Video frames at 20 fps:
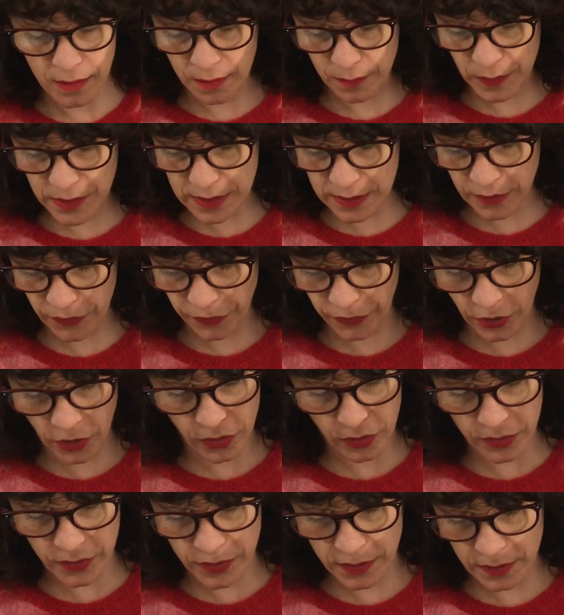Mr.
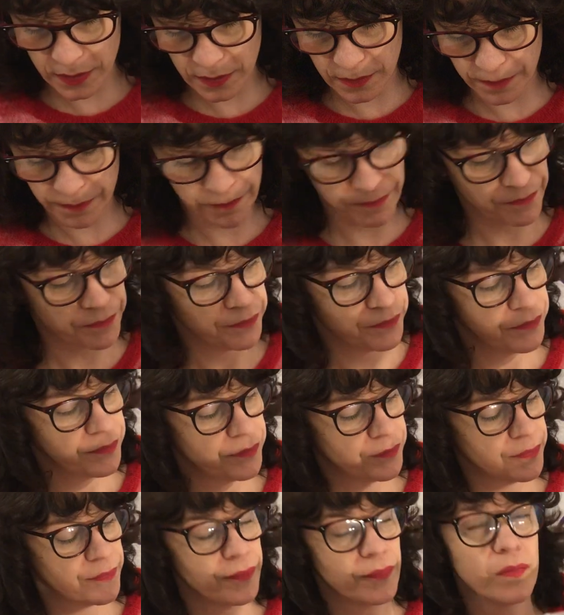Fox.
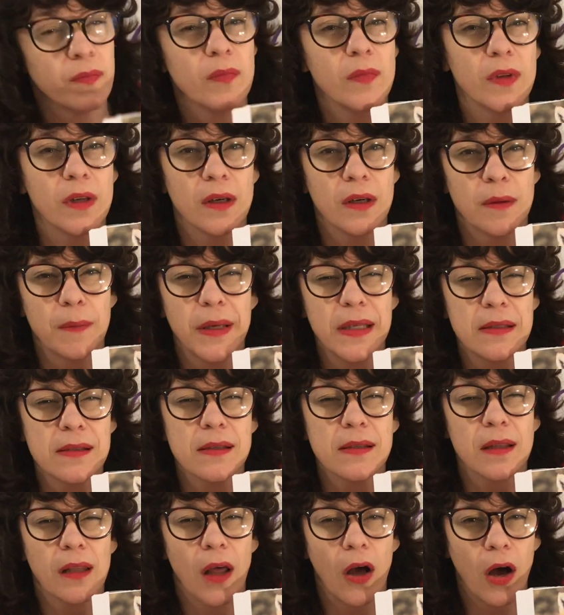A bit
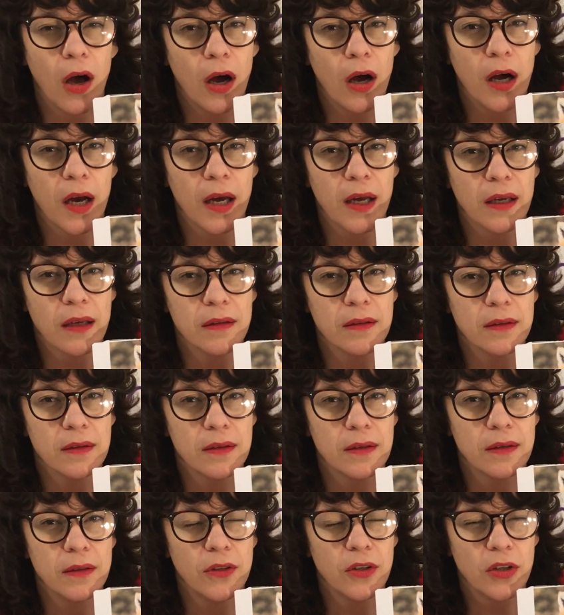sly.
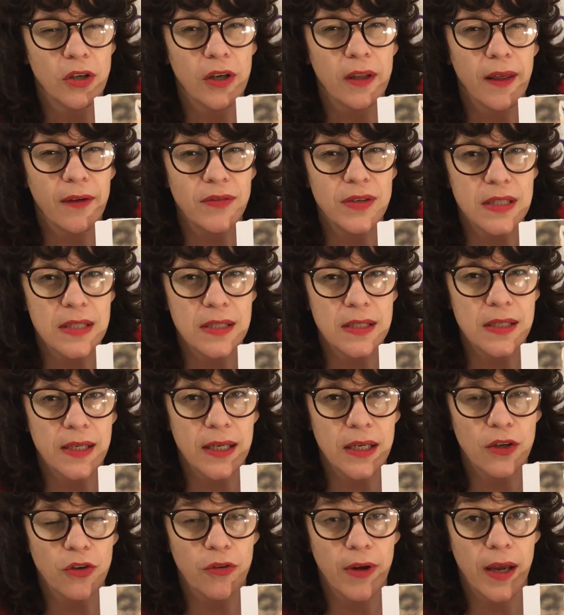You know, they have to
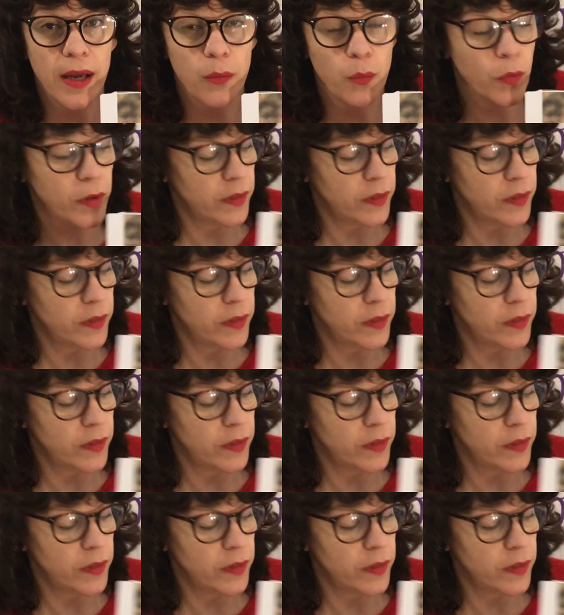sneak around.